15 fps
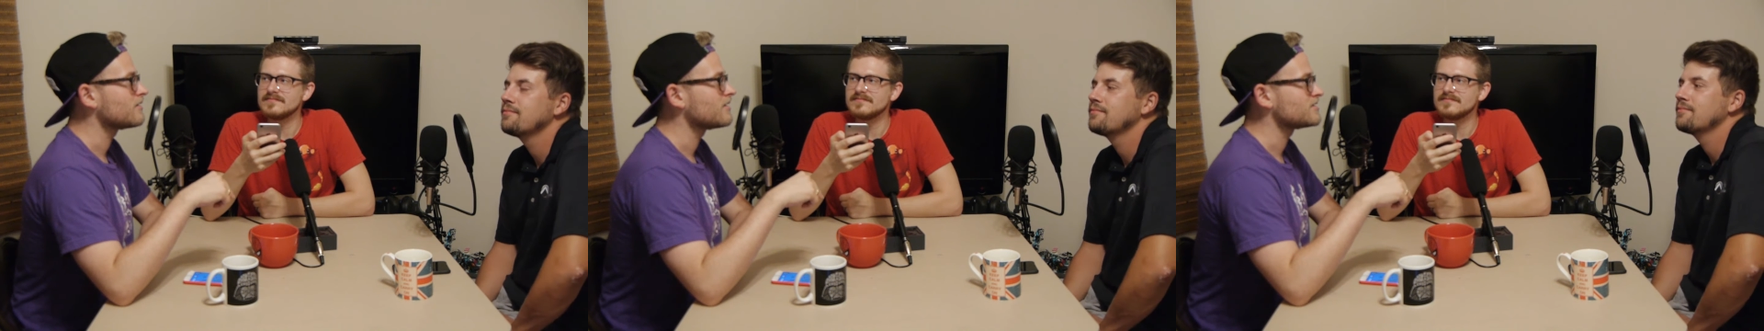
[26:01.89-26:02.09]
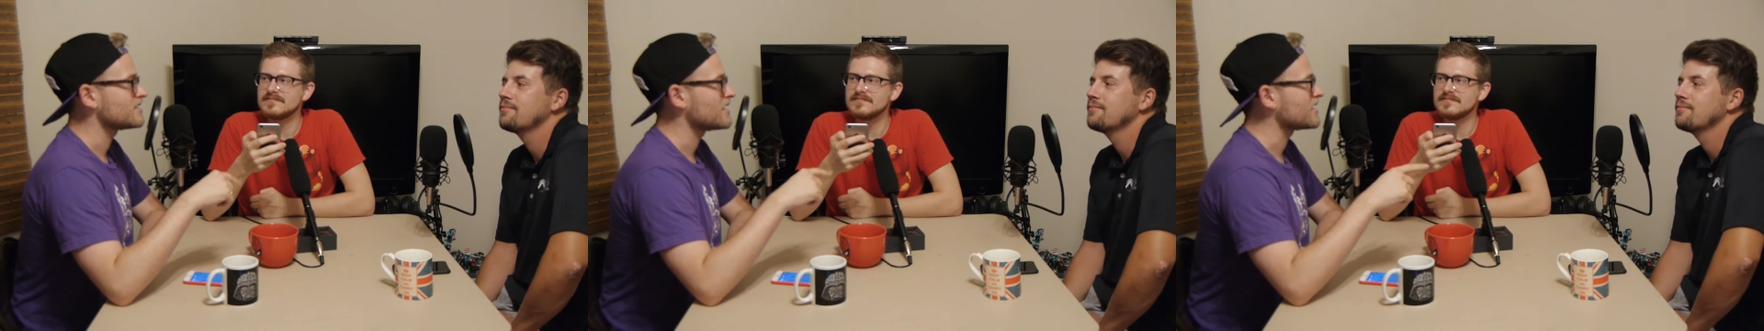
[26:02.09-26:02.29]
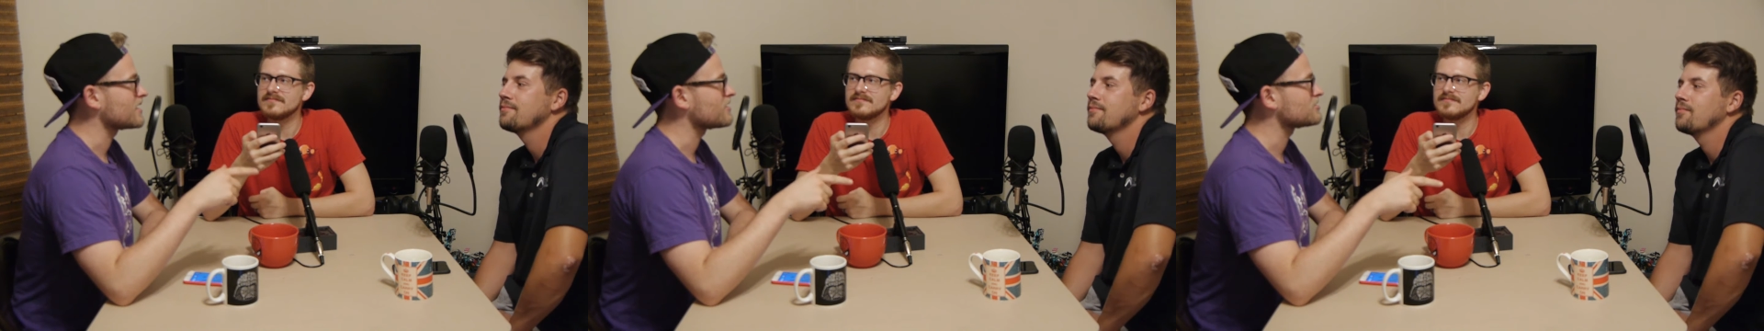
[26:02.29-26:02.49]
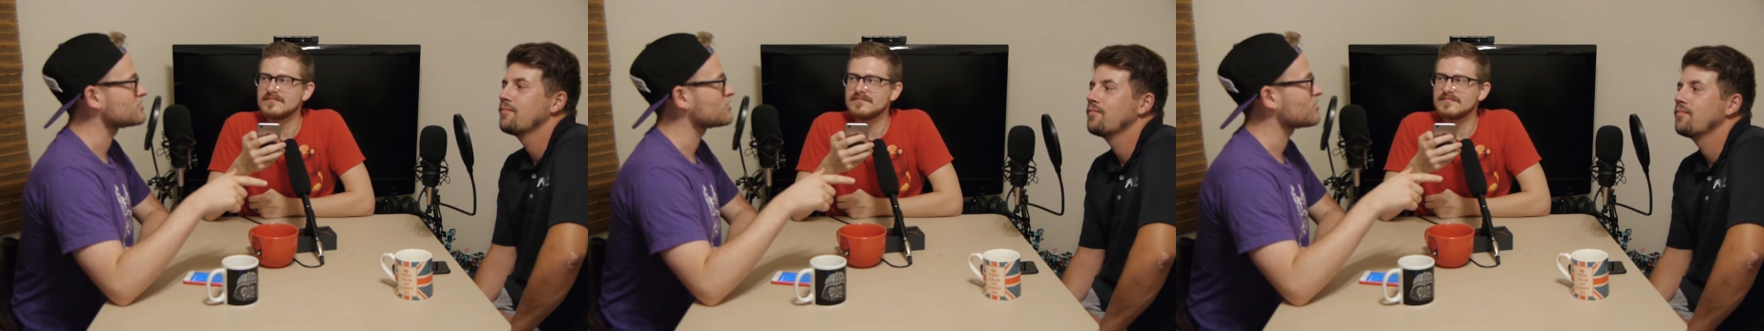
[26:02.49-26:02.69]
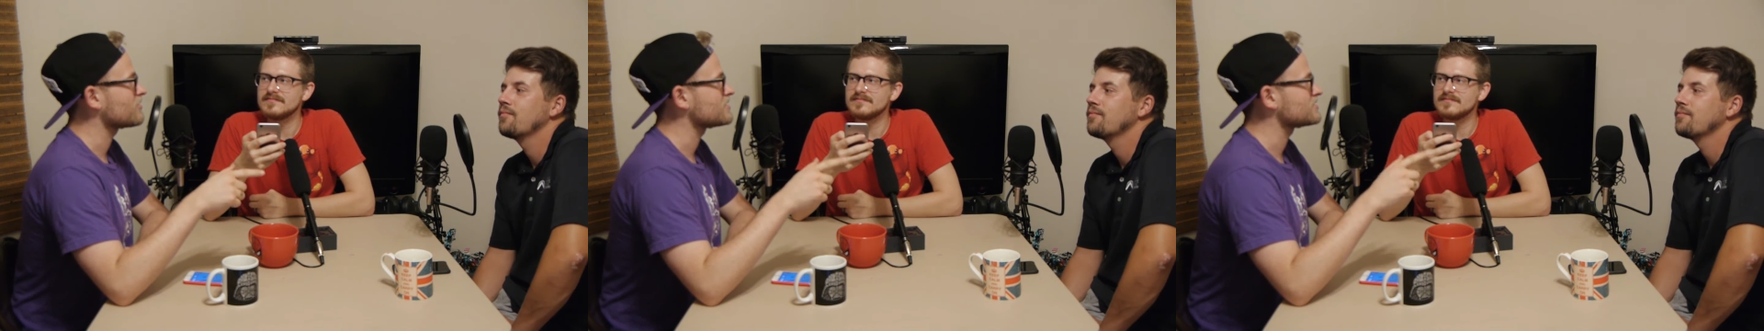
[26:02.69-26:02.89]
Speaker 1: signing in
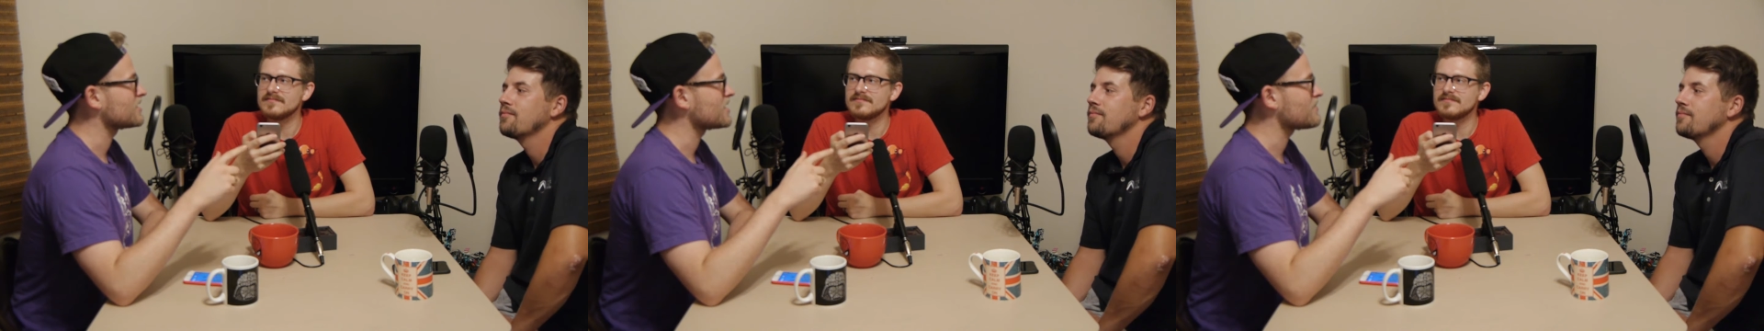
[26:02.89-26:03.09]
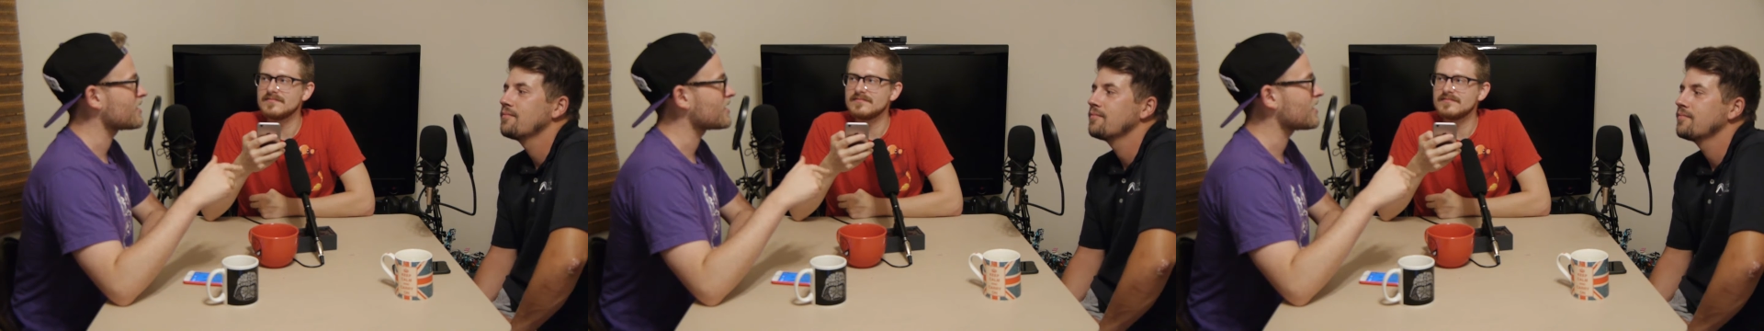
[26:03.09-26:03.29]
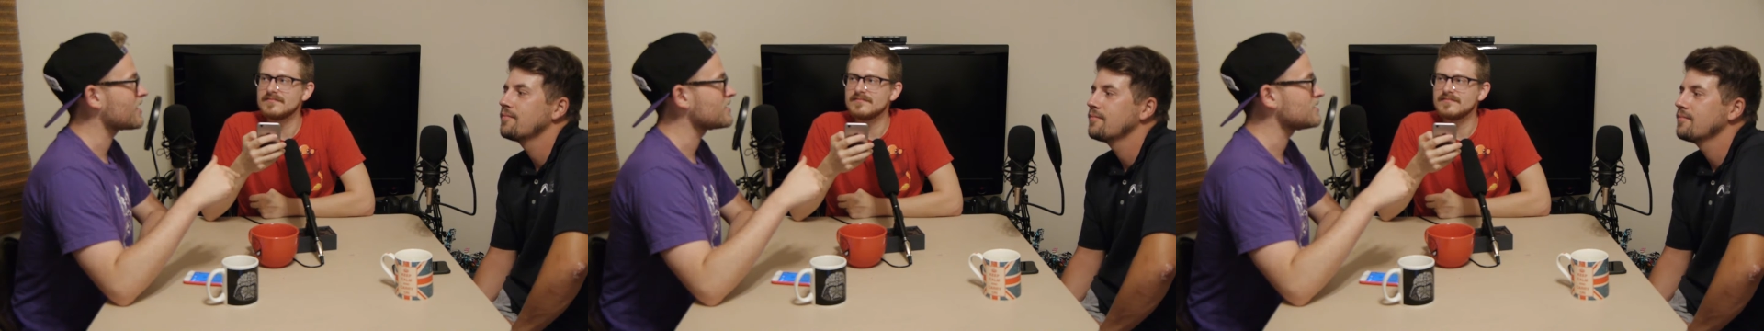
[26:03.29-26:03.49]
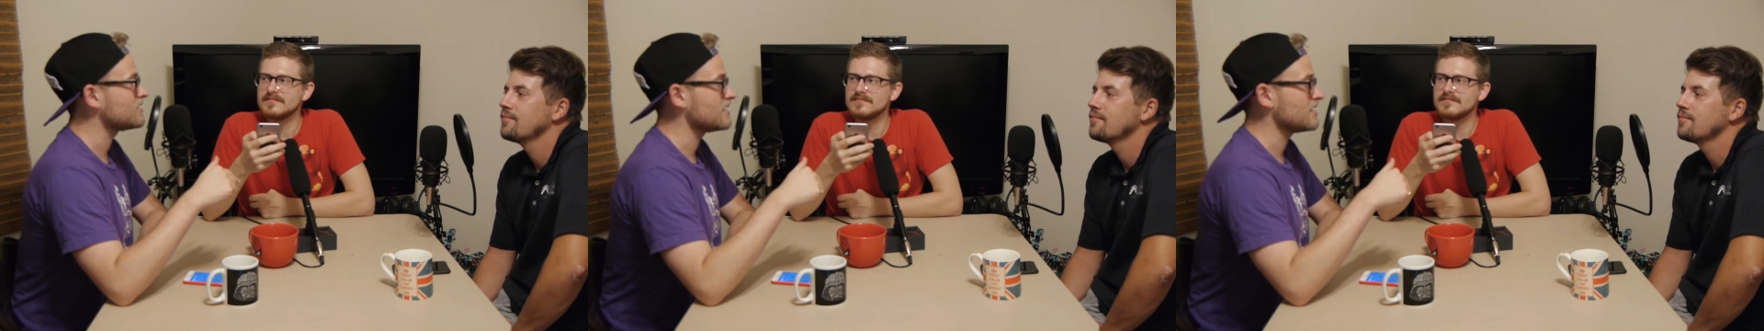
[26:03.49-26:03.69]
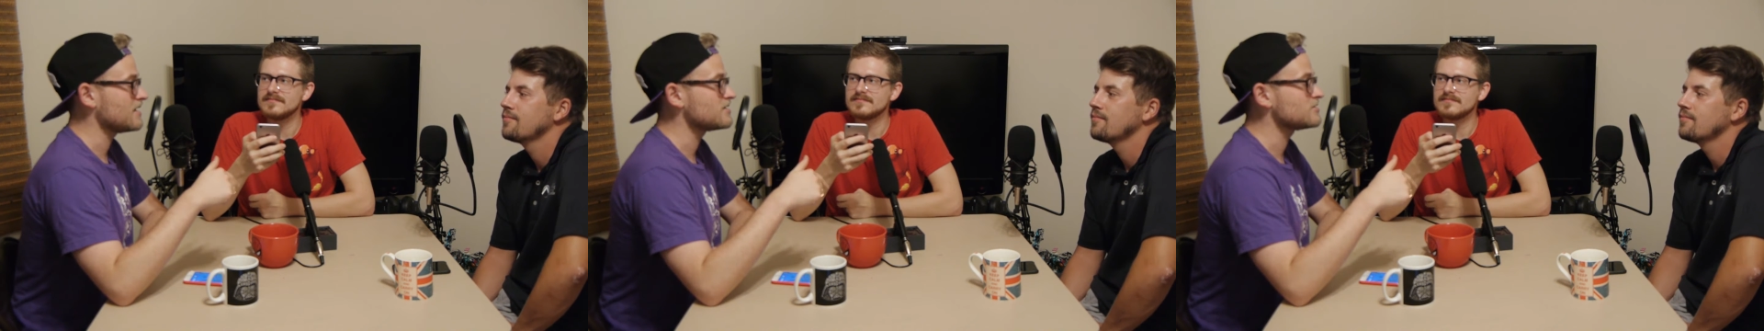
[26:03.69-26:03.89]
as her, then signing back
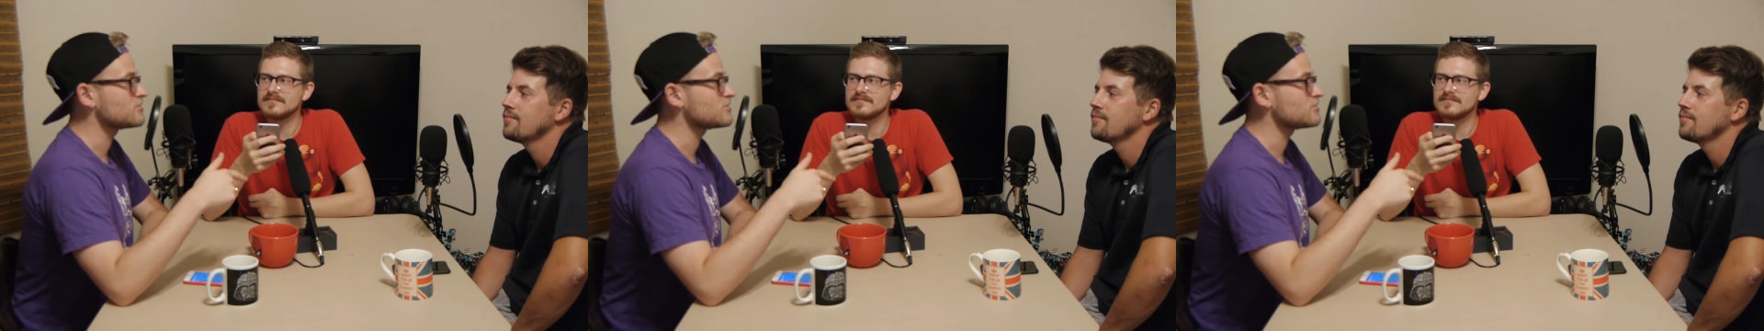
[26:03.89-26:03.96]
in as